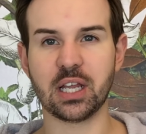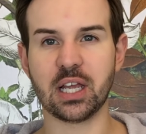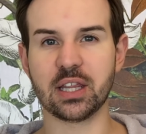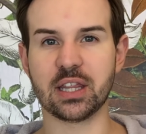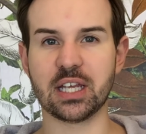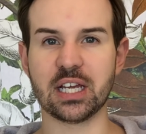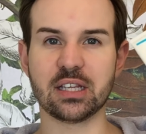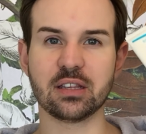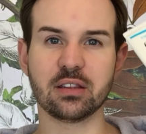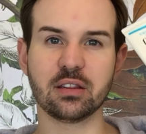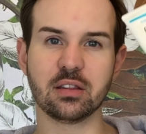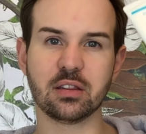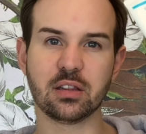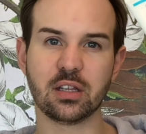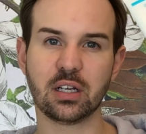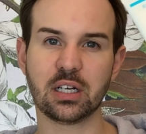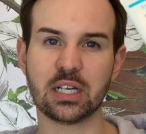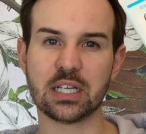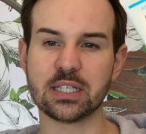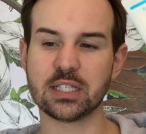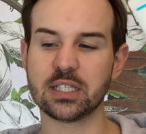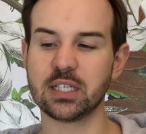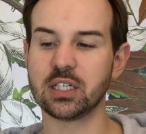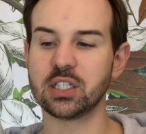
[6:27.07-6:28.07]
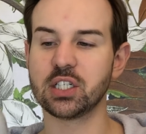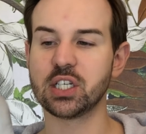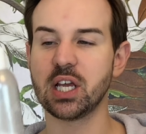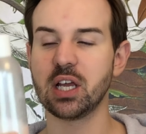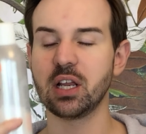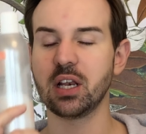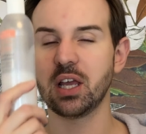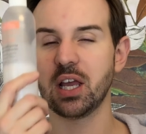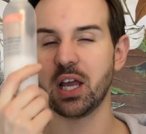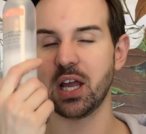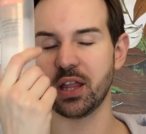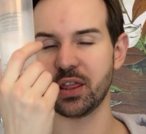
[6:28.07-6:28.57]
like that, the cleansing
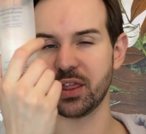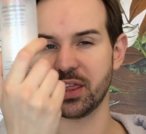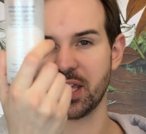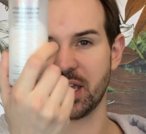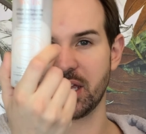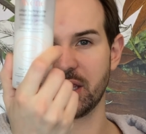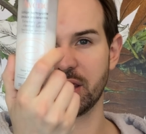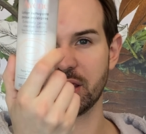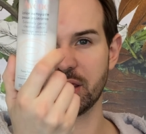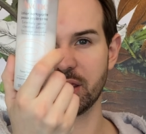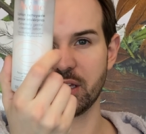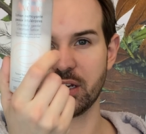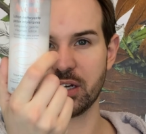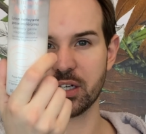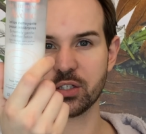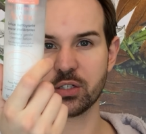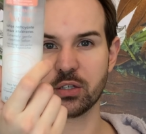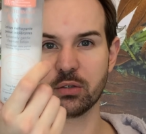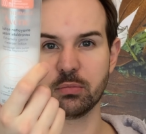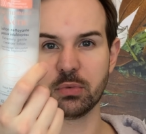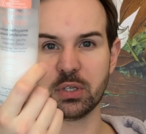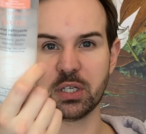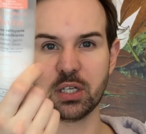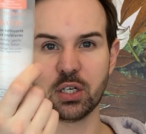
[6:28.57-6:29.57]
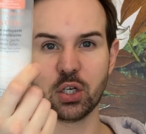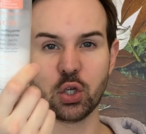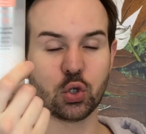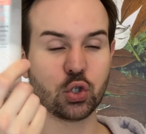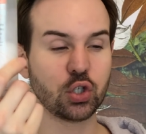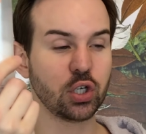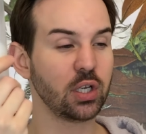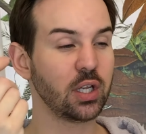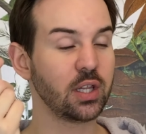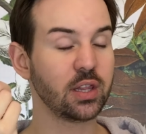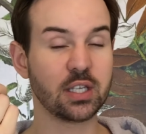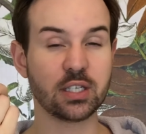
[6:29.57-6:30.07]
gel and then the exfoliating
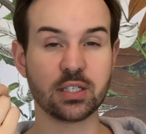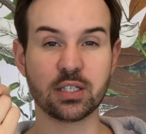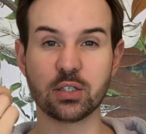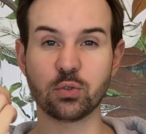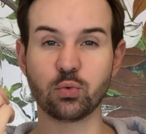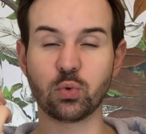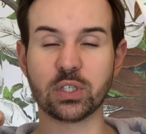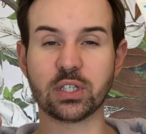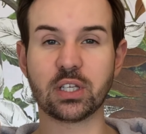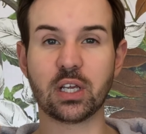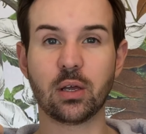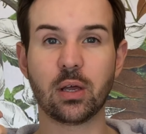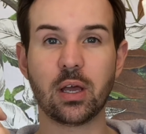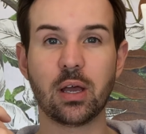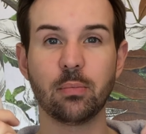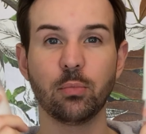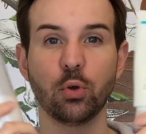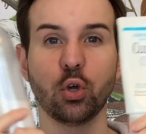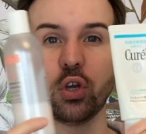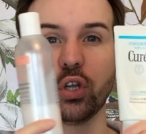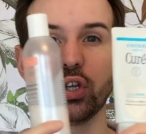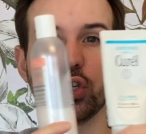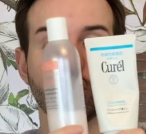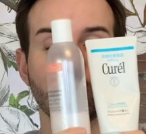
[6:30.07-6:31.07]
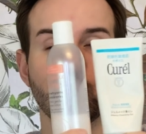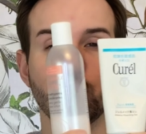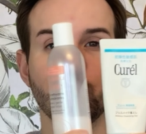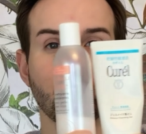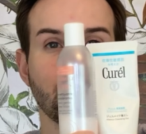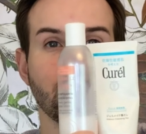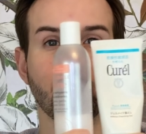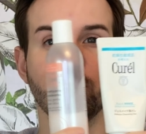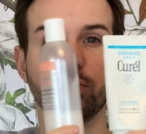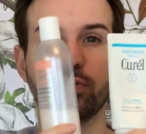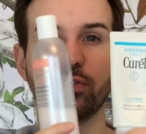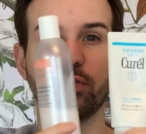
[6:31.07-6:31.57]
lotion and this is what I'm going to
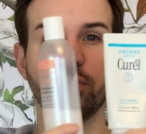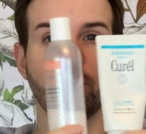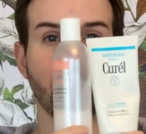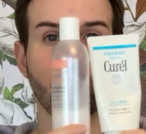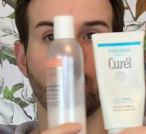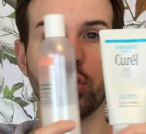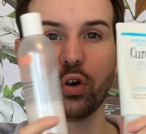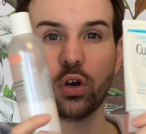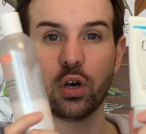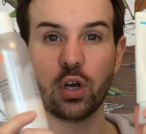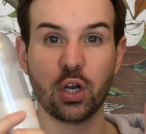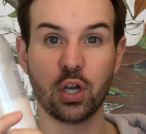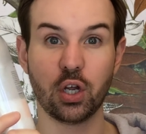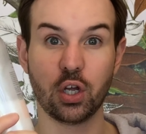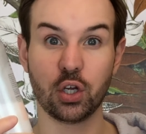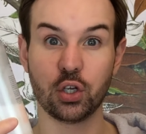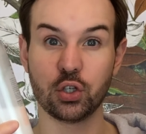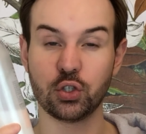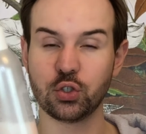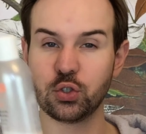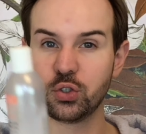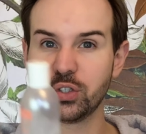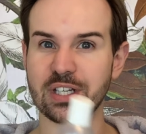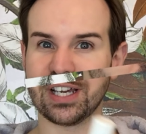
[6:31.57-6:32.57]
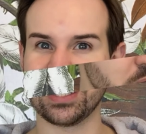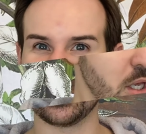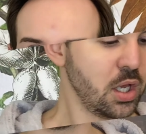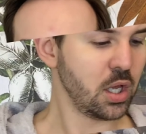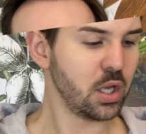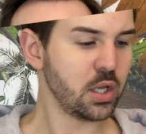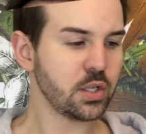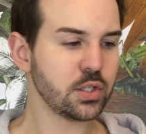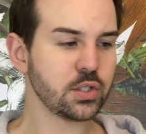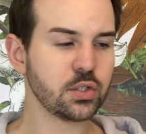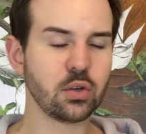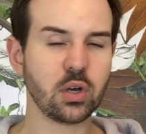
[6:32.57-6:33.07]
do for uh,
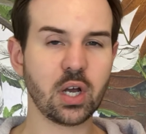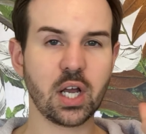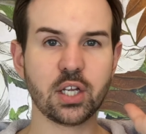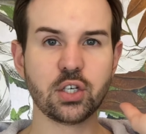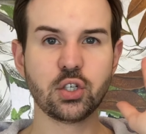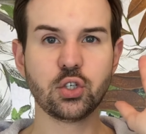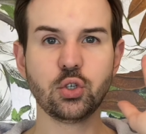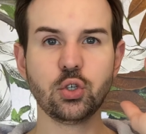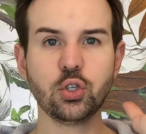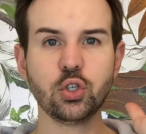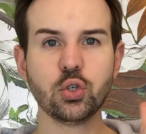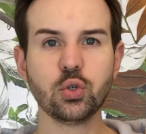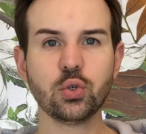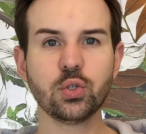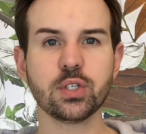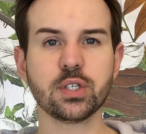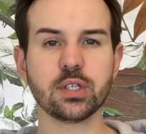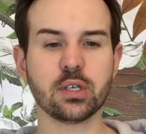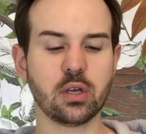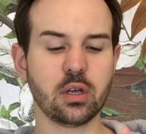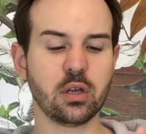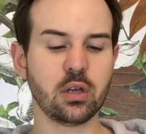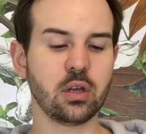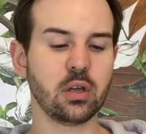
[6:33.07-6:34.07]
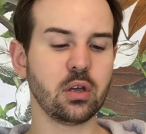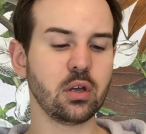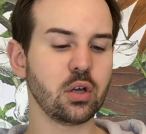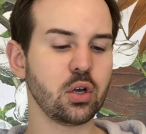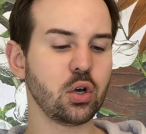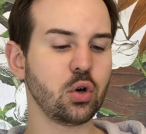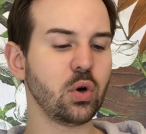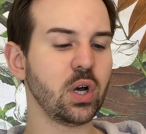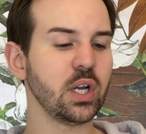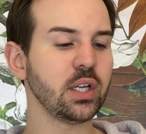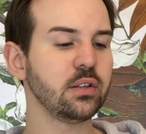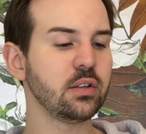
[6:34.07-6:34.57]
tonight. So I do use uh,
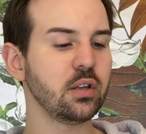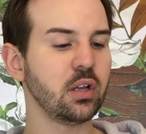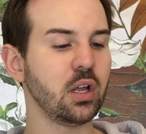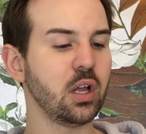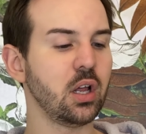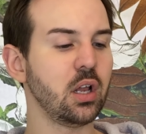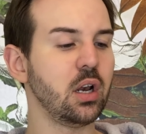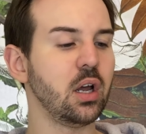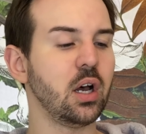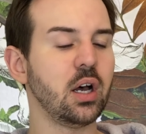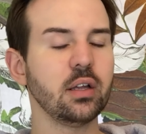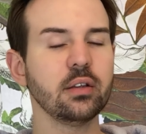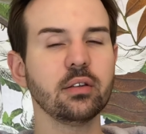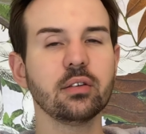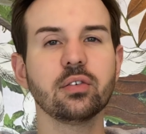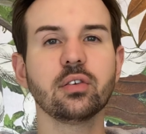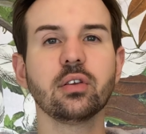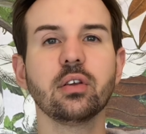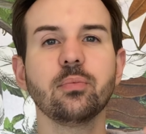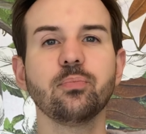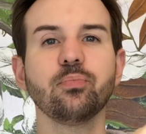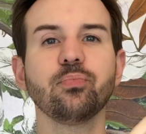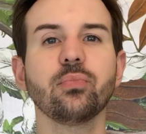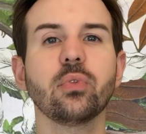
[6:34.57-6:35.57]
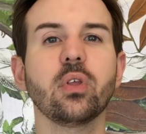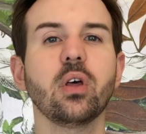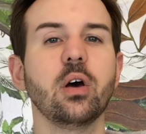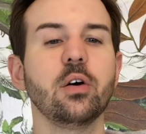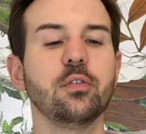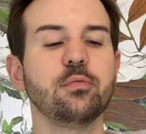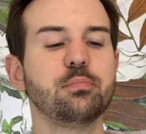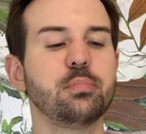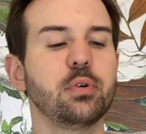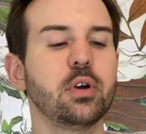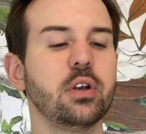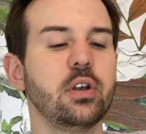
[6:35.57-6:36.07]
quite a lot
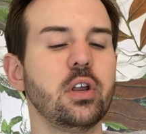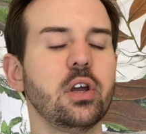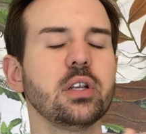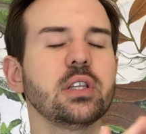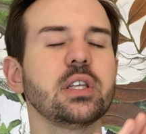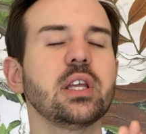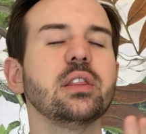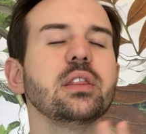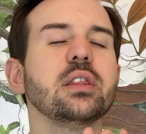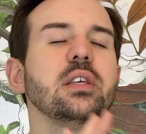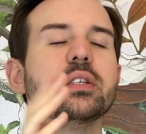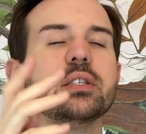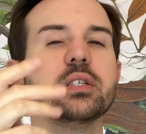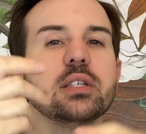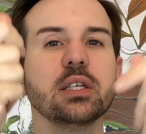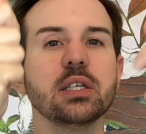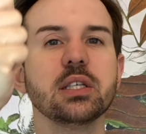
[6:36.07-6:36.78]
of product and this